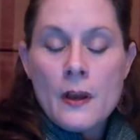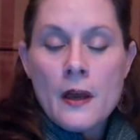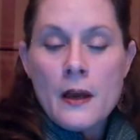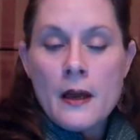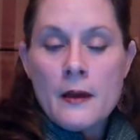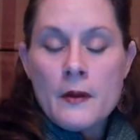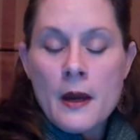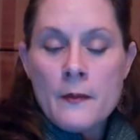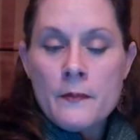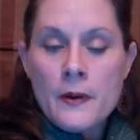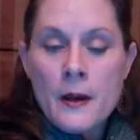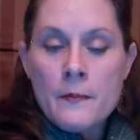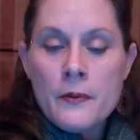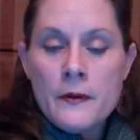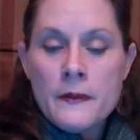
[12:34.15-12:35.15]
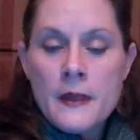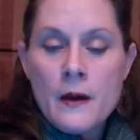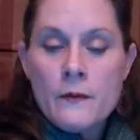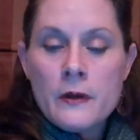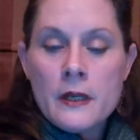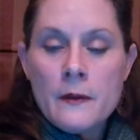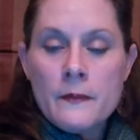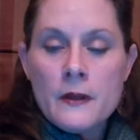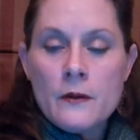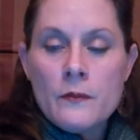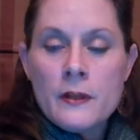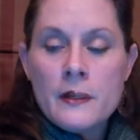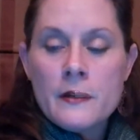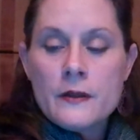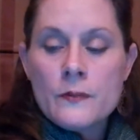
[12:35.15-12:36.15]
I put that one up there
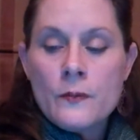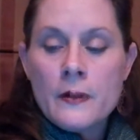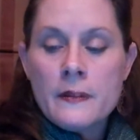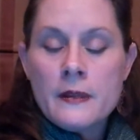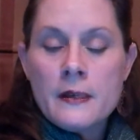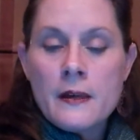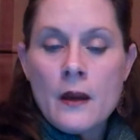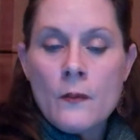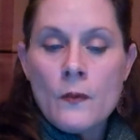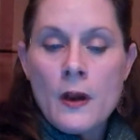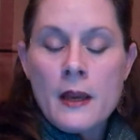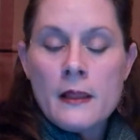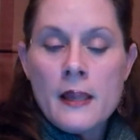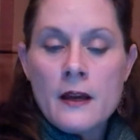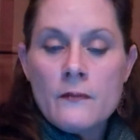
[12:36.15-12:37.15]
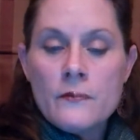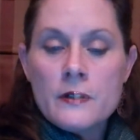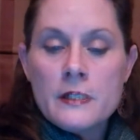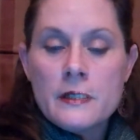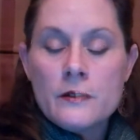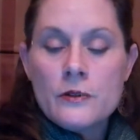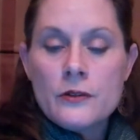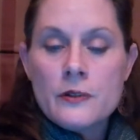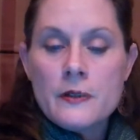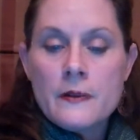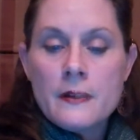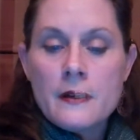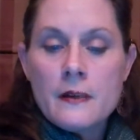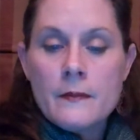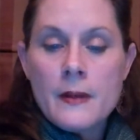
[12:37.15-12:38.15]
because one thing I like for teachers to
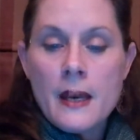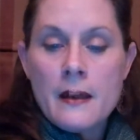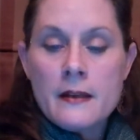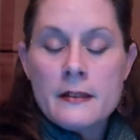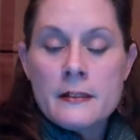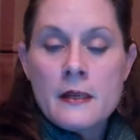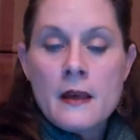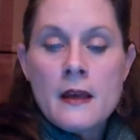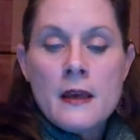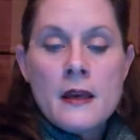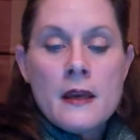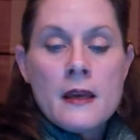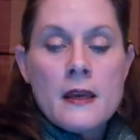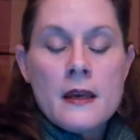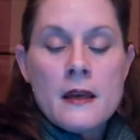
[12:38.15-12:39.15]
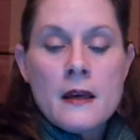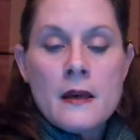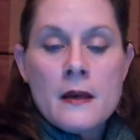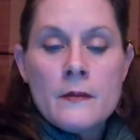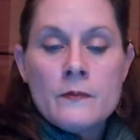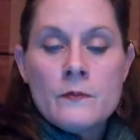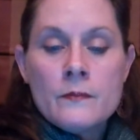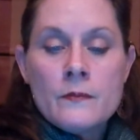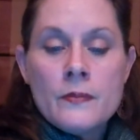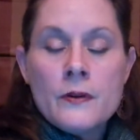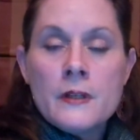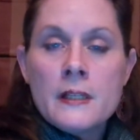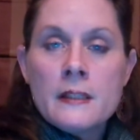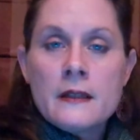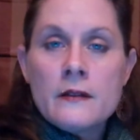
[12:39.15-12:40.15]
think about is
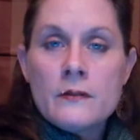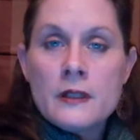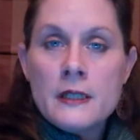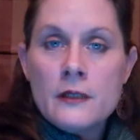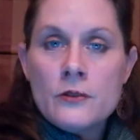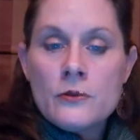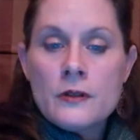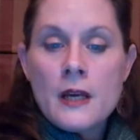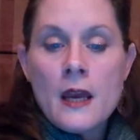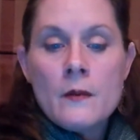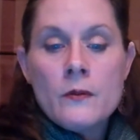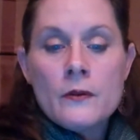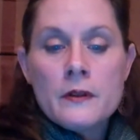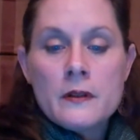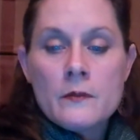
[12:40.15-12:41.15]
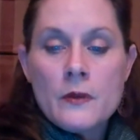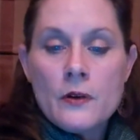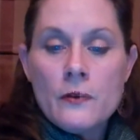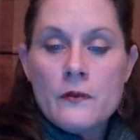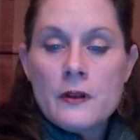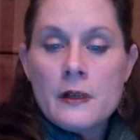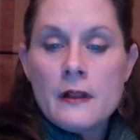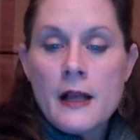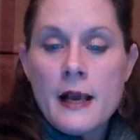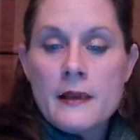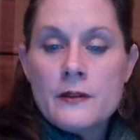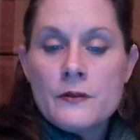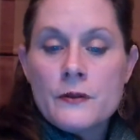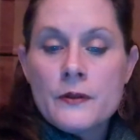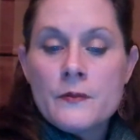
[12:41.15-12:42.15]
putting their teacher table in the middle of the
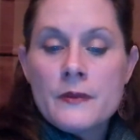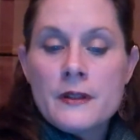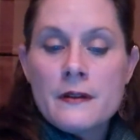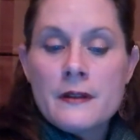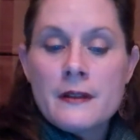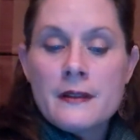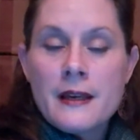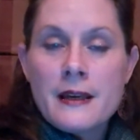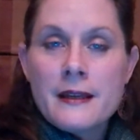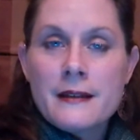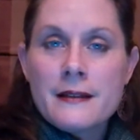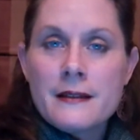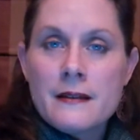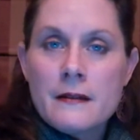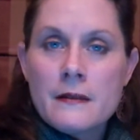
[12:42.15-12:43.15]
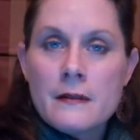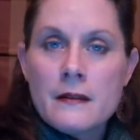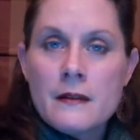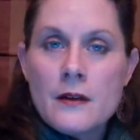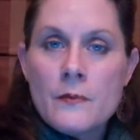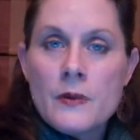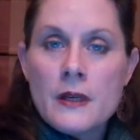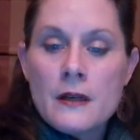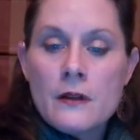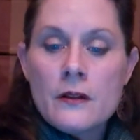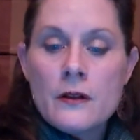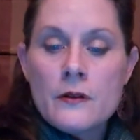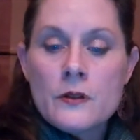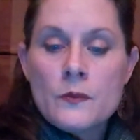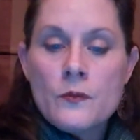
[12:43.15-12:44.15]
classroom so that they can be in
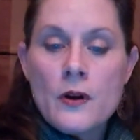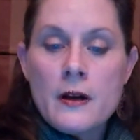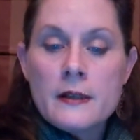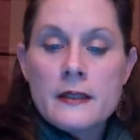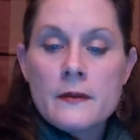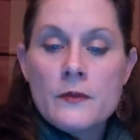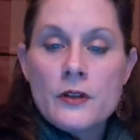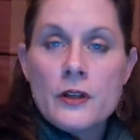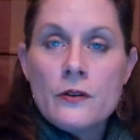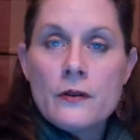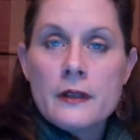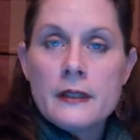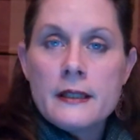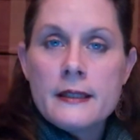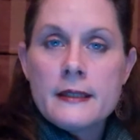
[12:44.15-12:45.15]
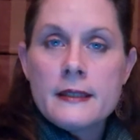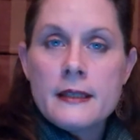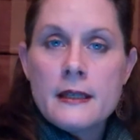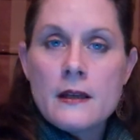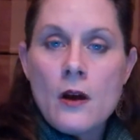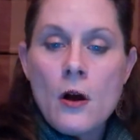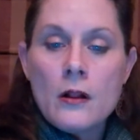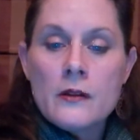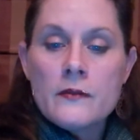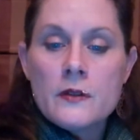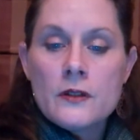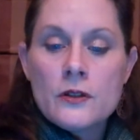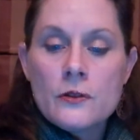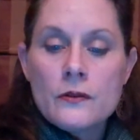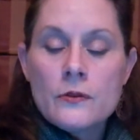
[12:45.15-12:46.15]
close proximity, or at least see all of the
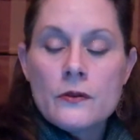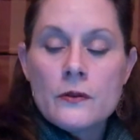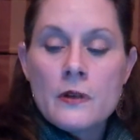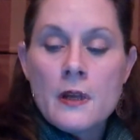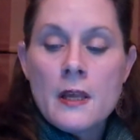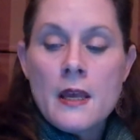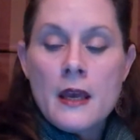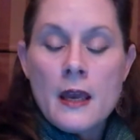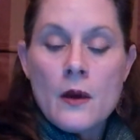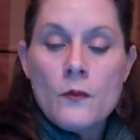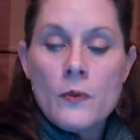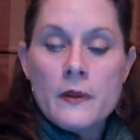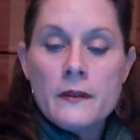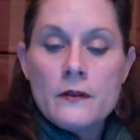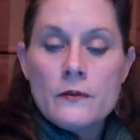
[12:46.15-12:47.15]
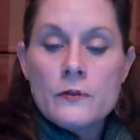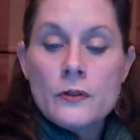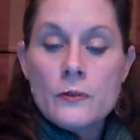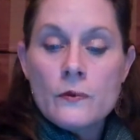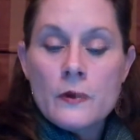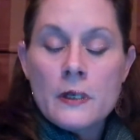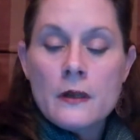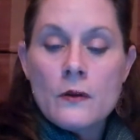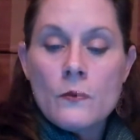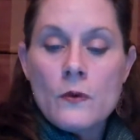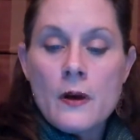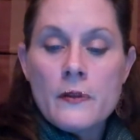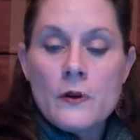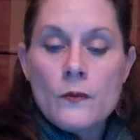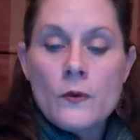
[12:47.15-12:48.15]
children and what they're doing
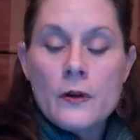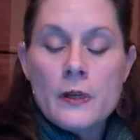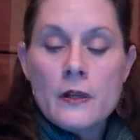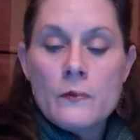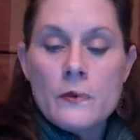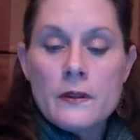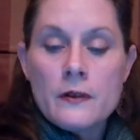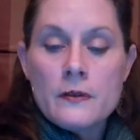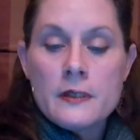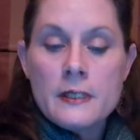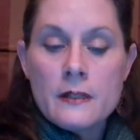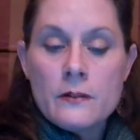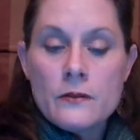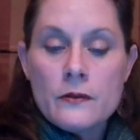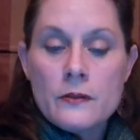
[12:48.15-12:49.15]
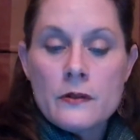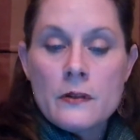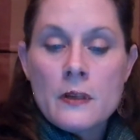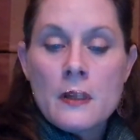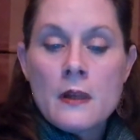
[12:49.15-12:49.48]
while they're working with their centers.